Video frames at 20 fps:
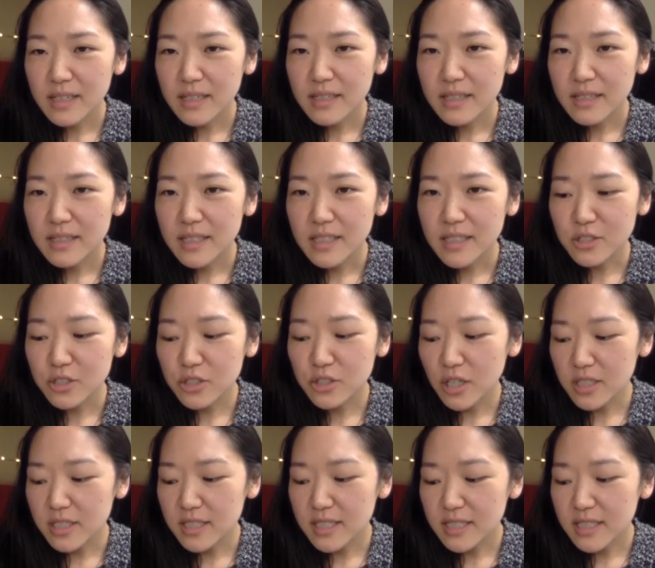Mm-hmm. It's
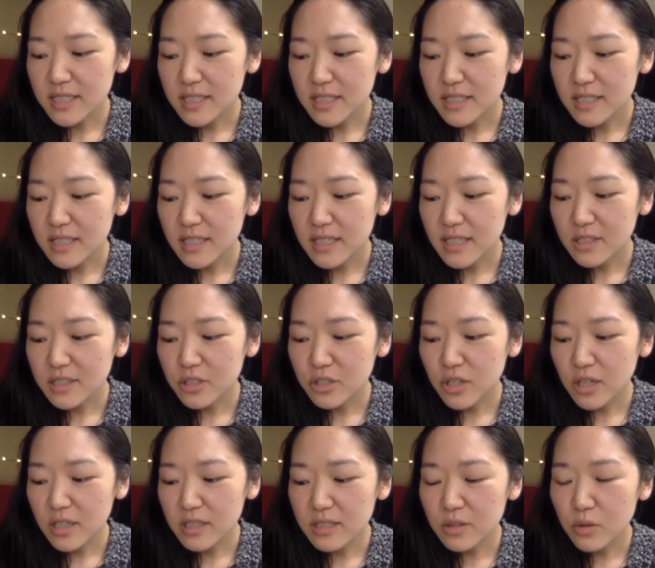just it's
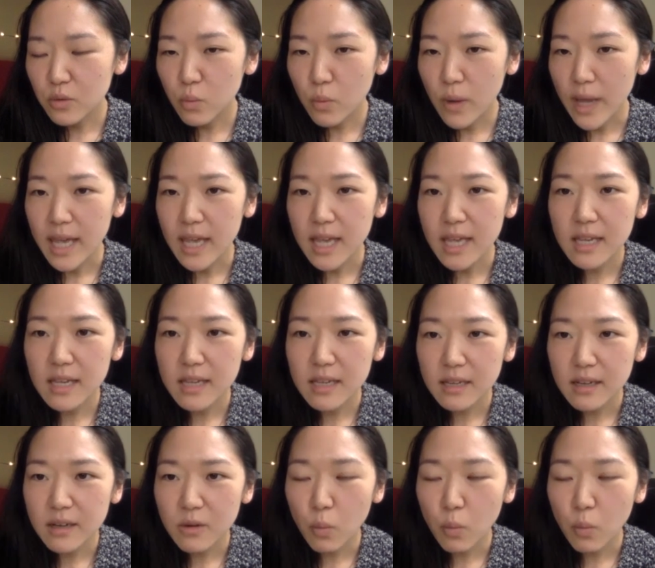just a way